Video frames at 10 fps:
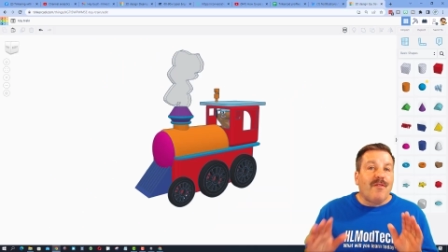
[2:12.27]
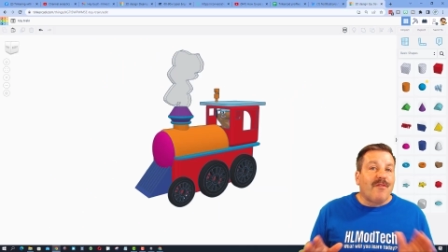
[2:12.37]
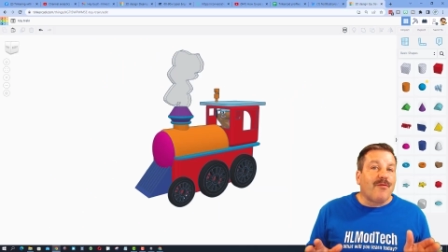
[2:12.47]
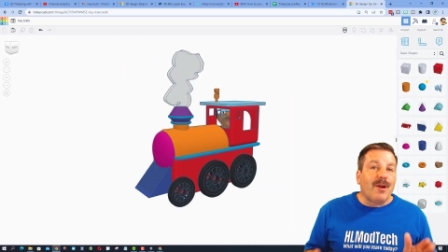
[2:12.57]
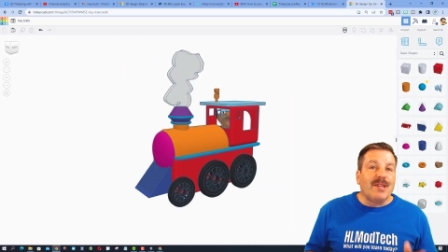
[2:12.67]

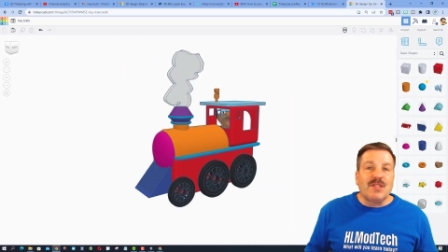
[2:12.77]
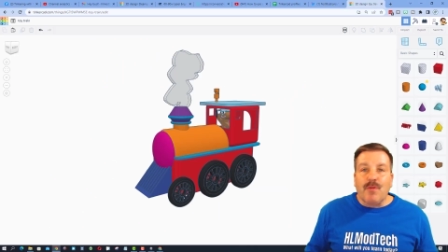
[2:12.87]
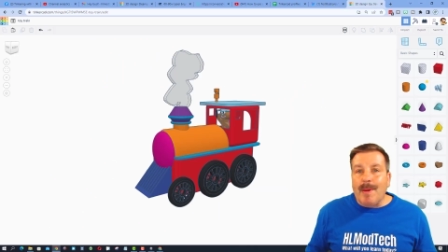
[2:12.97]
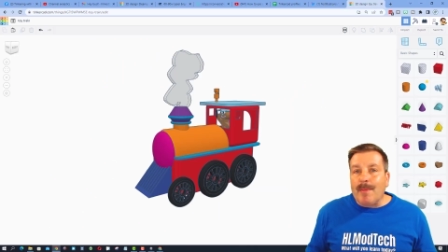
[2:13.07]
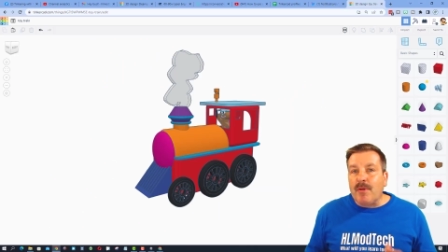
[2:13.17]
Friends,
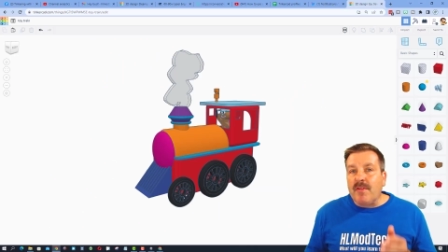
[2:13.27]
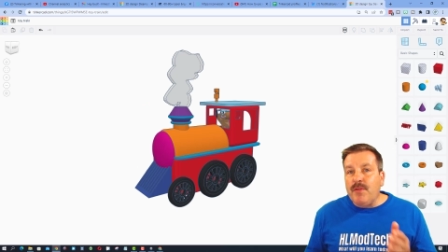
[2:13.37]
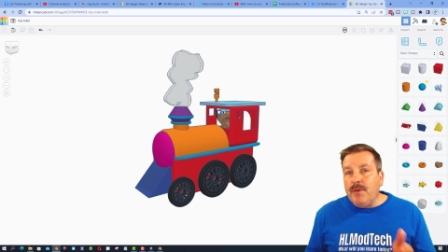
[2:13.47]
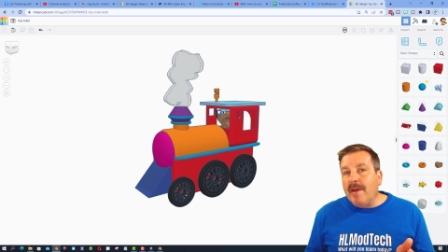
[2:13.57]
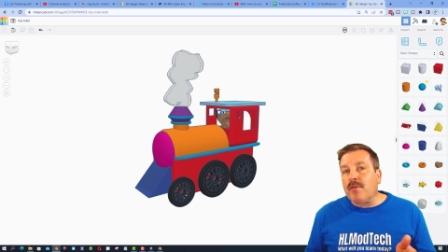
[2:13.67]
remember,
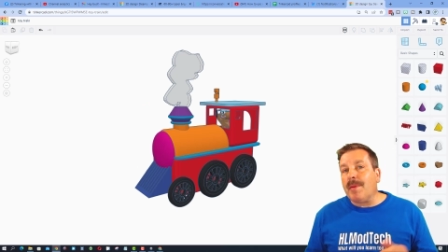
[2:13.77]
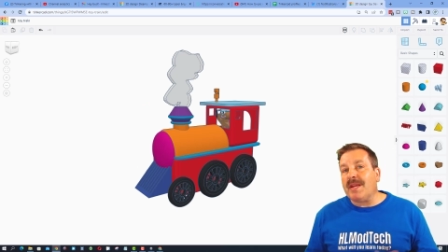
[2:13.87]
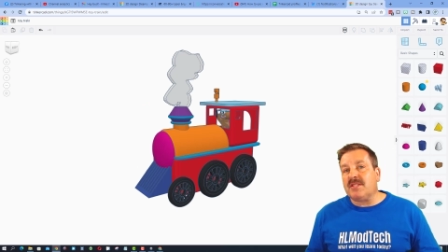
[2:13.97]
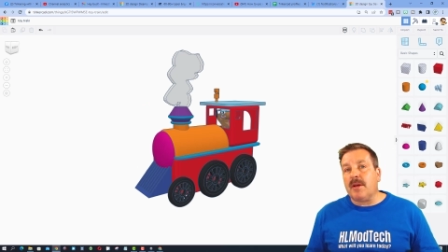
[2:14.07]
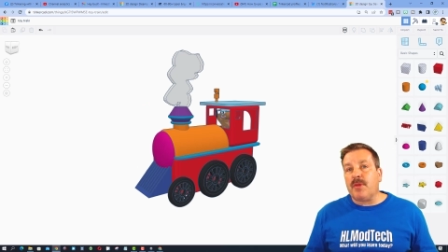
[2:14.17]
if you ever
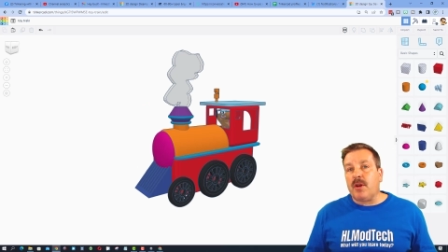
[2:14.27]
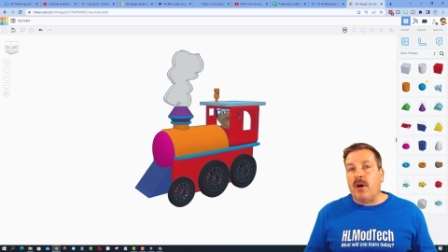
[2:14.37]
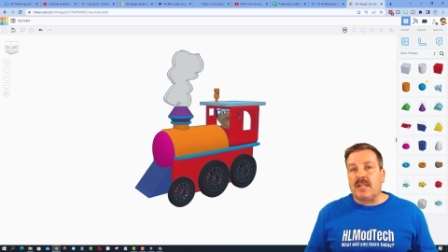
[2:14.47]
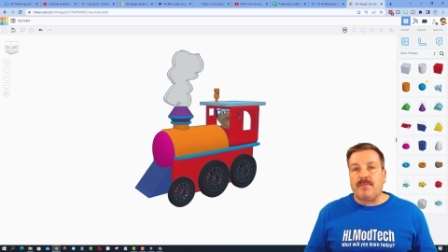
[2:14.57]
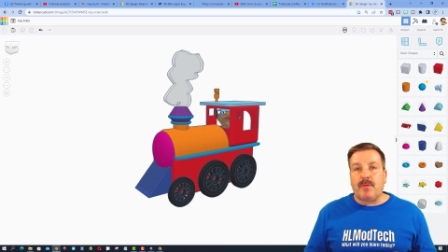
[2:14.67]
make something
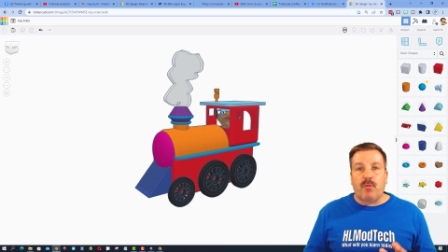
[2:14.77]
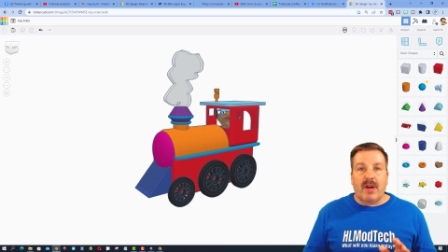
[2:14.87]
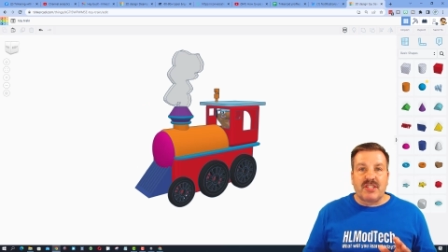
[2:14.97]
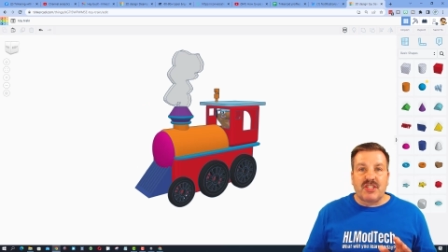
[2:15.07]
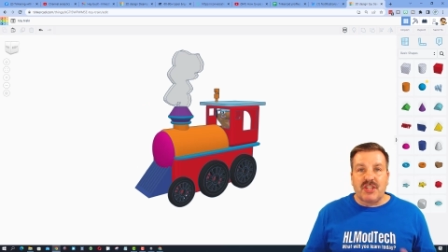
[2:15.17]
awesome and
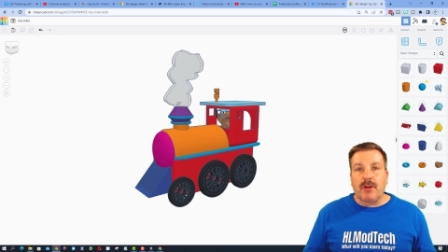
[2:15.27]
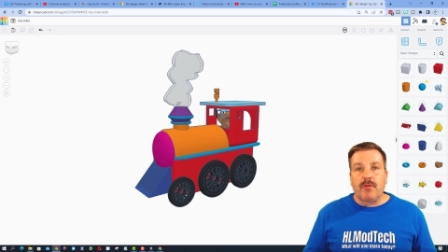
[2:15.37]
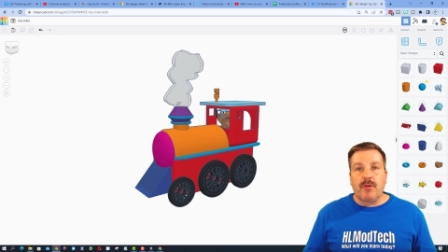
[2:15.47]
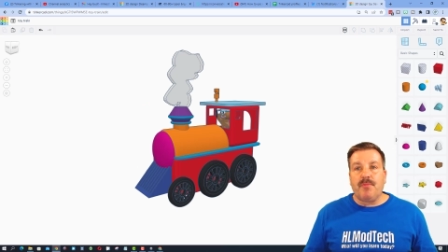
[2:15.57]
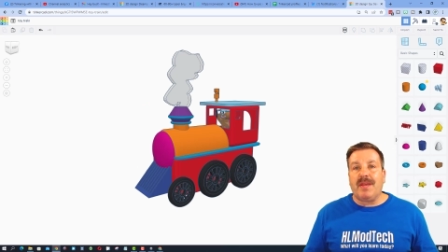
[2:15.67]
want to share
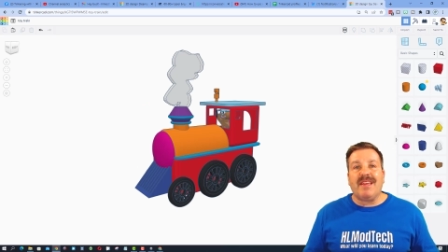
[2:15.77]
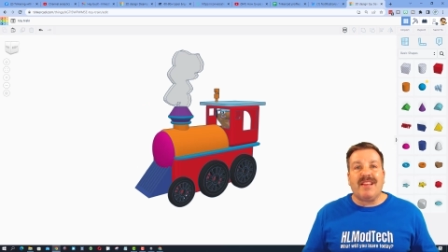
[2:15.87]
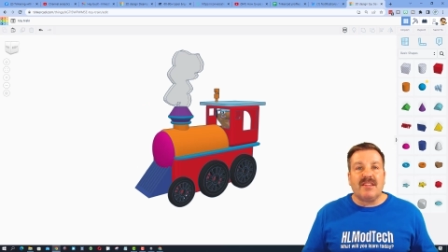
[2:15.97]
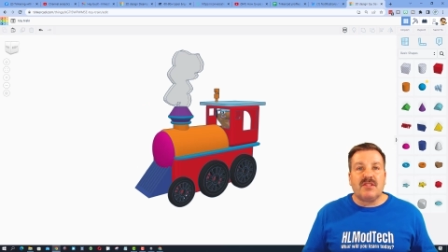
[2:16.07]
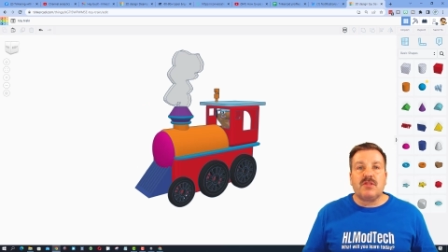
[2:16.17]
it with me,
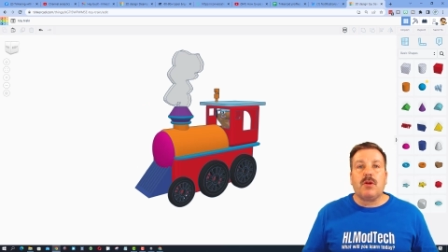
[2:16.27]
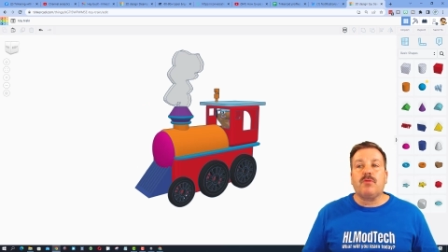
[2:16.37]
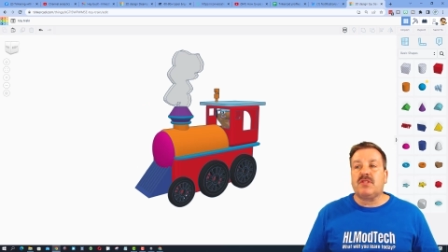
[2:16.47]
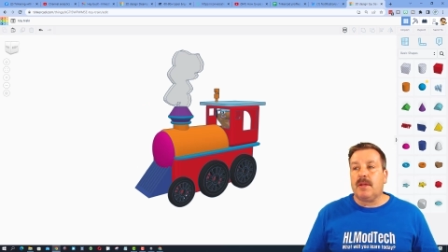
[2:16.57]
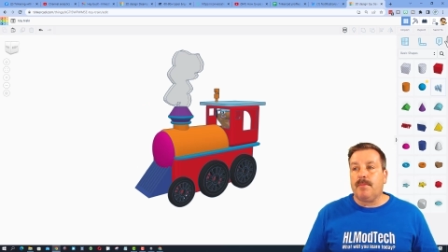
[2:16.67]
it is
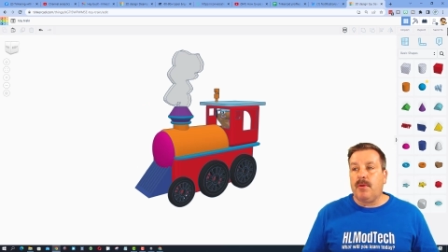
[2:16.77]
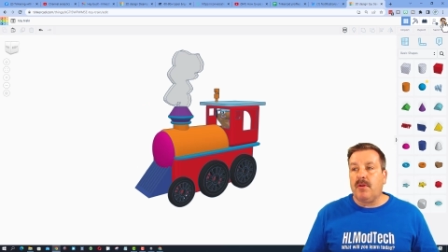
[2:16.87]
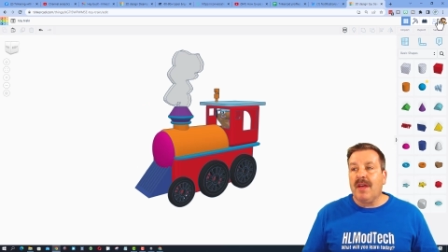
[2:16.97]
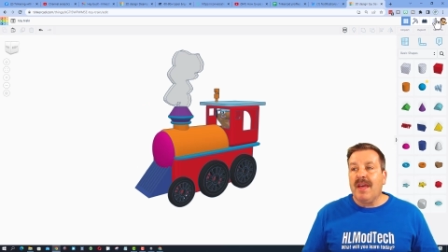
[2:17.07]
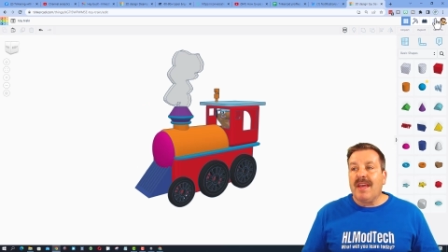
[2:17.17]
so simple.